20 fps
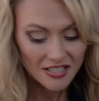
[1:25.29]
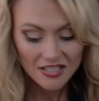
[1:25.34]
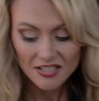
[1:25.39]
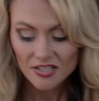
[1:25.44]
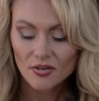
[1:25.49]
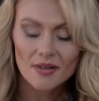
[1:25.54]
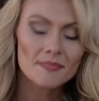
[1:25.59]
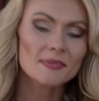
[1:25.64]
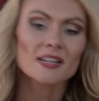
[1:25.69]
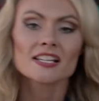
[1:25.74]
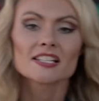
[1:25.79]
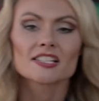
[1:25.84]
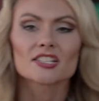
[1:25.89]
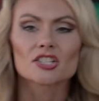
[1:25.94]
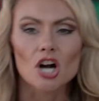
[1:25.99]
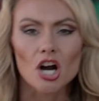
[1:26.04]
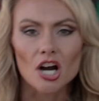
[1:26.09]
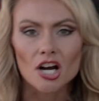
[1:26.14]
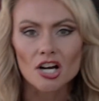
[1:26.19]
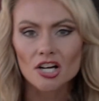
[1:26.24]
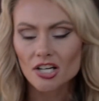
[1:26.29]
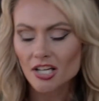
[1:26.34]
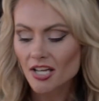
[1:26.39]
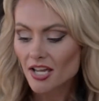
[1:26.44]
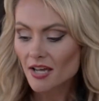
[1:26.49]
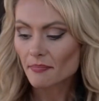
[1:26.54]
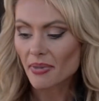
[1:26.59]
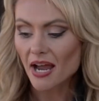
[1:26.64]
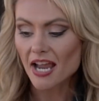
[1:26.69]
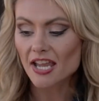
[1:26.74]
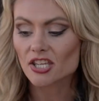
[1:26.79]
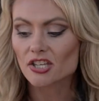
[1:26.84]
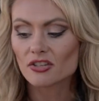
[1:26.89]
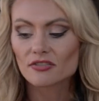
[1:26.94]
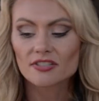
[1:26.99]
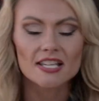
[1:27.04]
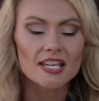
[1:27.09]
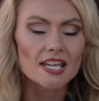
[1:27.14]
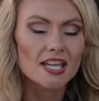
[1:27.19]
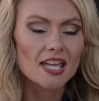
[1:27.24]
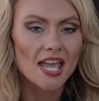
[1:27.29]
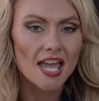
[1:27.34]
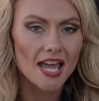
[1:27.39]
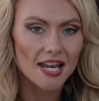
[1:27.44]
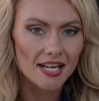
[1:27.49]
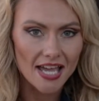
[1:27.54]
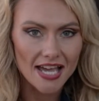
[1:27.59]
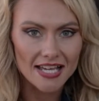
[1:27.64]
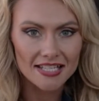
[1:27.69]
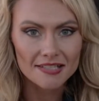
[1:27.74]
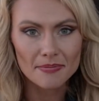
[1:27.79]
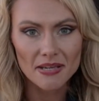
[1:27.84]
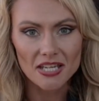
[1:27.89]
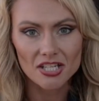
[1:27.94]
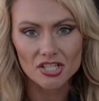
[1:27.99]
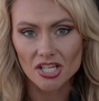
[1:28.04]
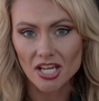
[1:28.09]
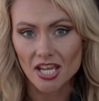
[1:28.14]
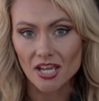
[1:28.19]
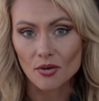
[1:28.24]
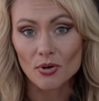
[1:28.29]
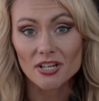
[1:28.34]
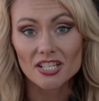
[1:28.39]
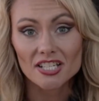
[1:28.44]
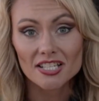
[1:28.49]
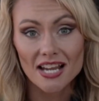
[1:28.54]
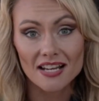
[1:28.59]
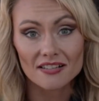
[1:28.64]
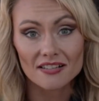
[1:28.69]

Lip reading: So I'm going to start by using an SPG, which stands